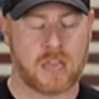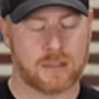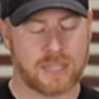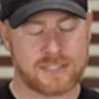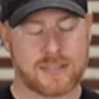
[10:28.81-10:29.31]

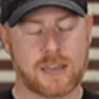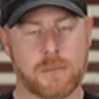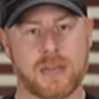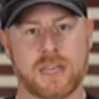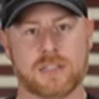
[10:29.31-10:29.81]
Let's take a
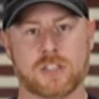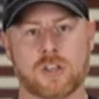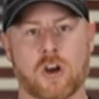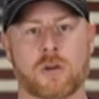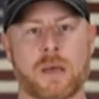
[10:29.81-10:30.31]
minute to
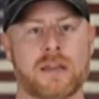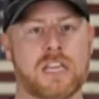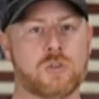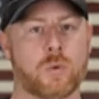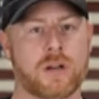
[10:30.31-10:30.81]
talk about
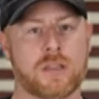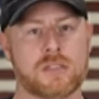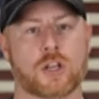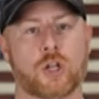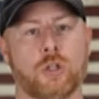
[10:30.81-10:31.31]
each one of
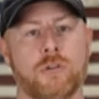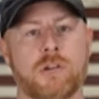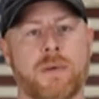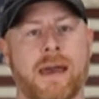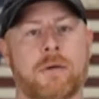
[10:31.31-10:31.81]
these
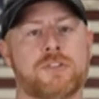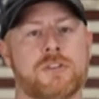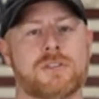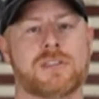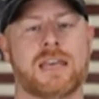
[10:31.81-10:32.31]
included
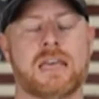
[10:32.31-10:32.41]
pouches